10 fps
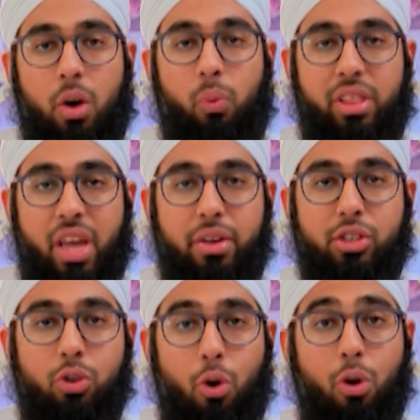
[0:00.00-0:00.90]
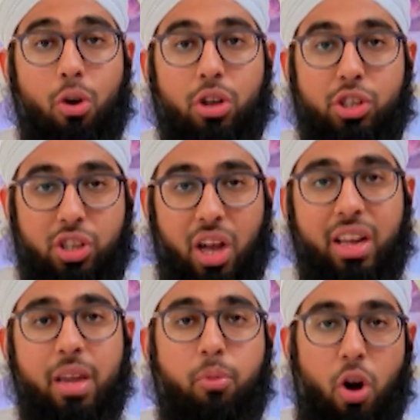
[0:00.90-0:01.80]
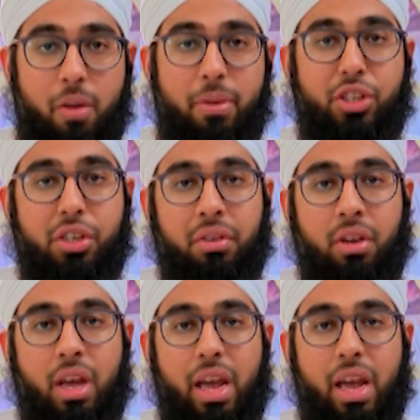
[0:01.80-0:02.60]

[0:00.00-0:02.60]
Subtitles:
where there is no shari'i prohibition,